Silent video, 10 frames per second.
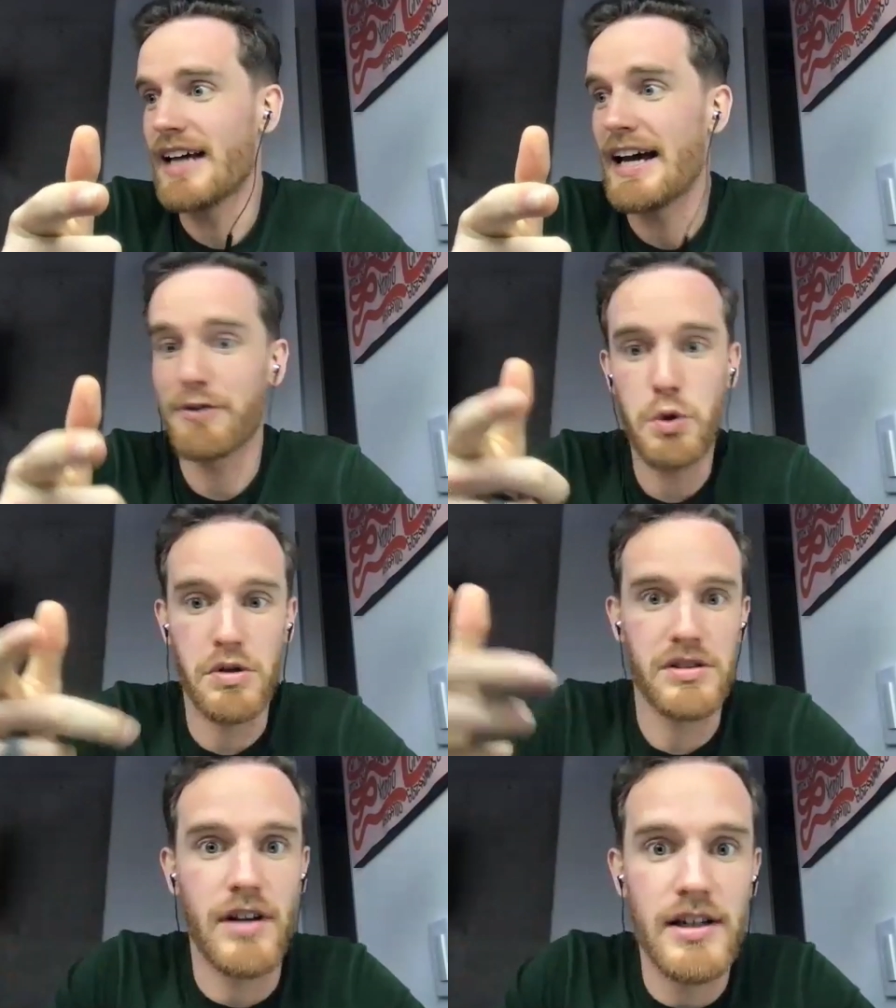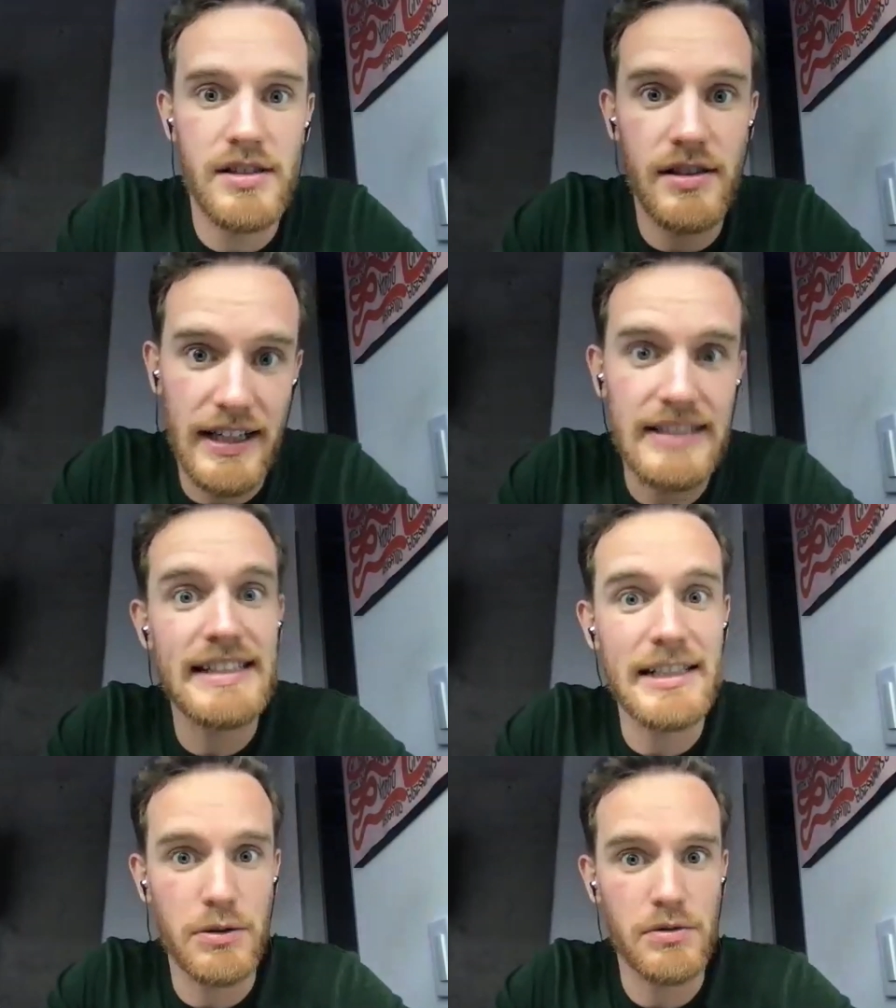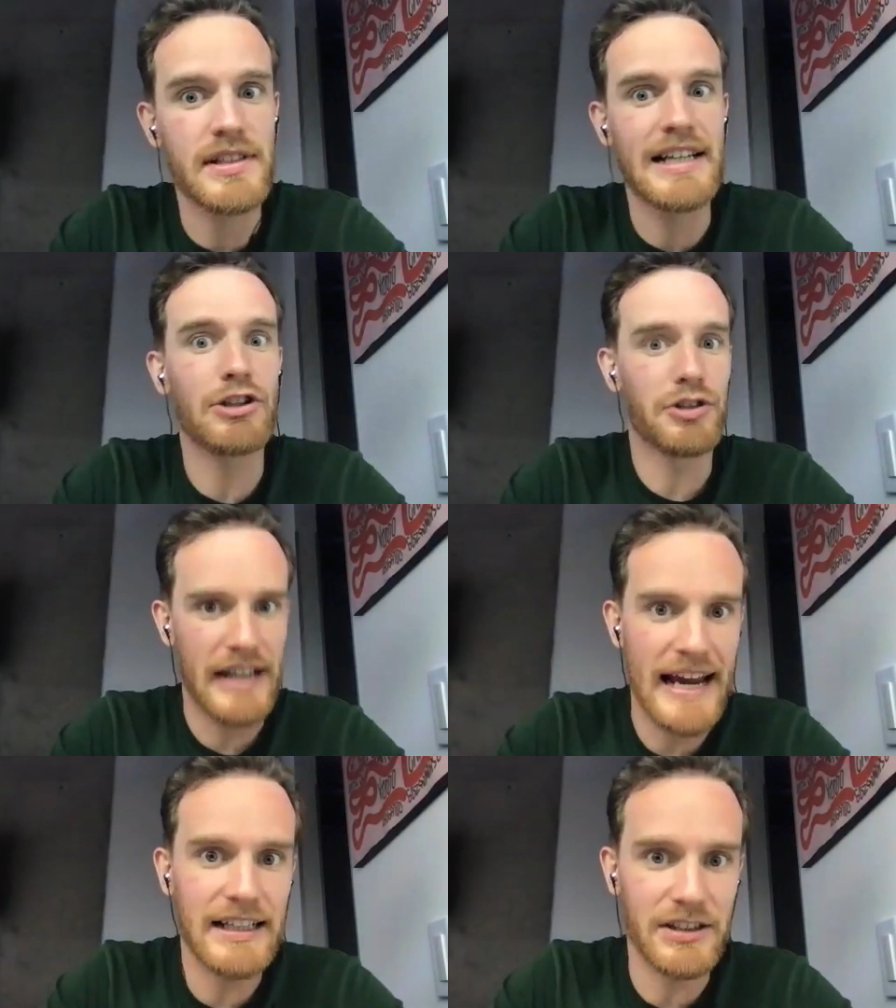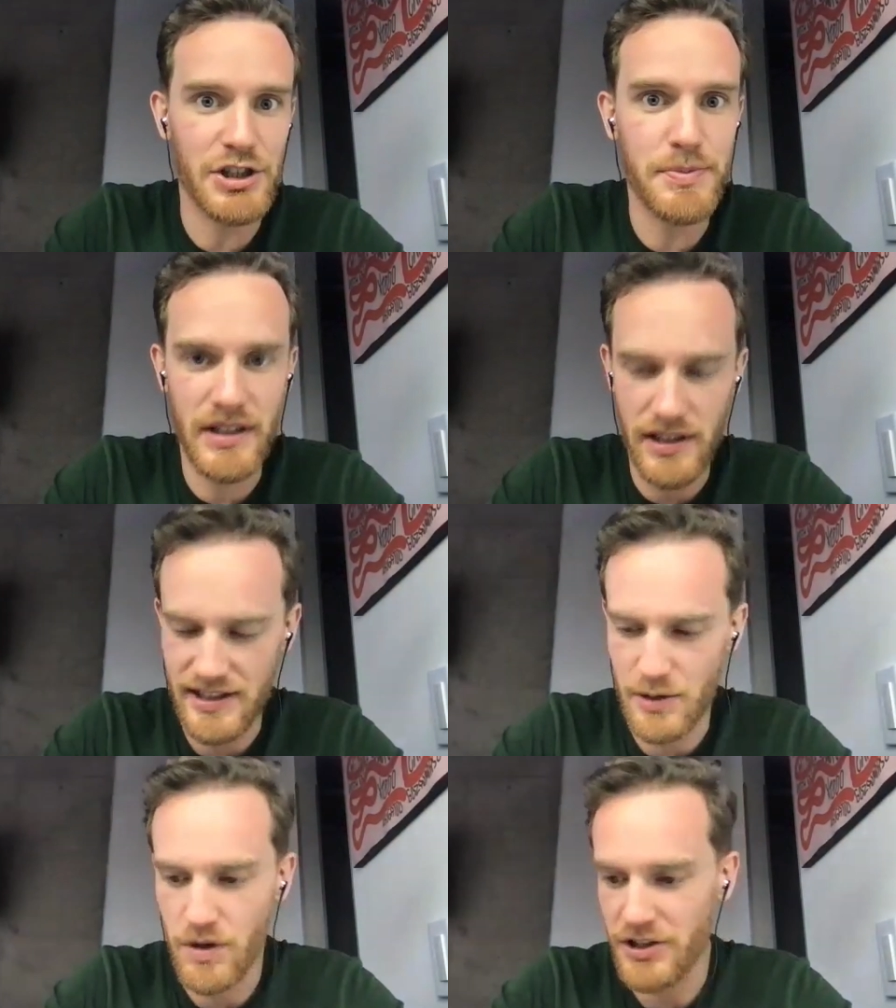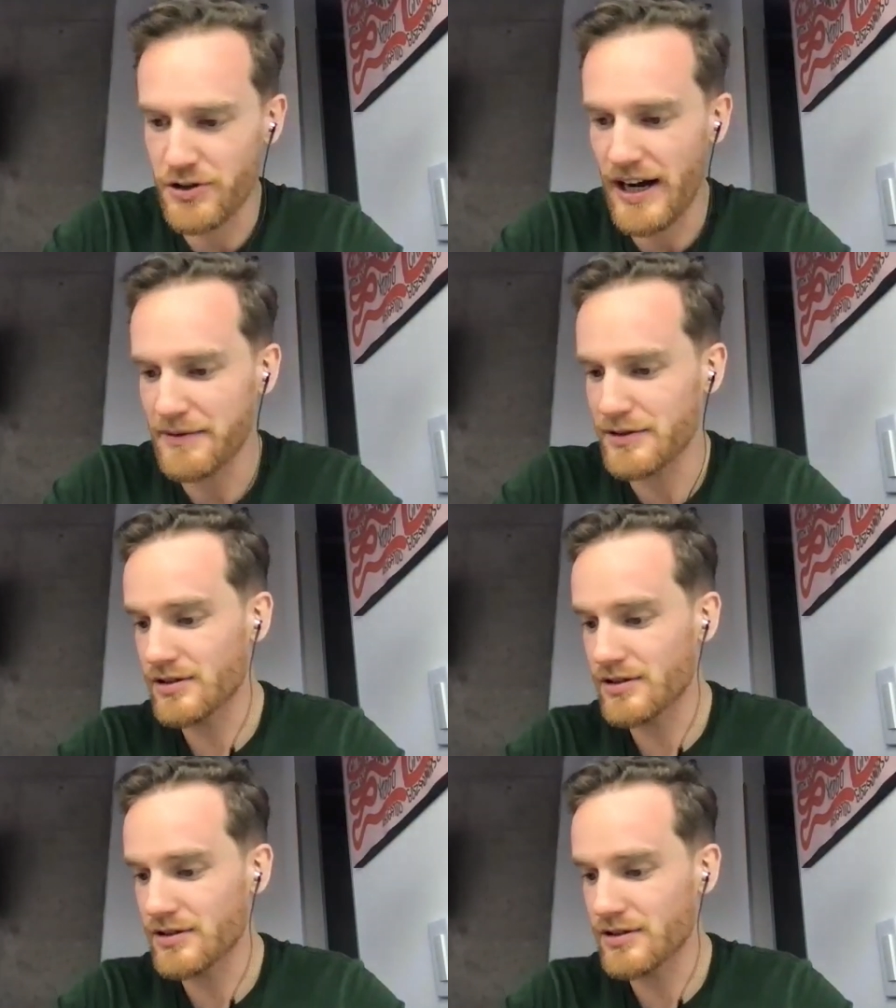And of course, lots of Latinos, they learn English because they want to travel.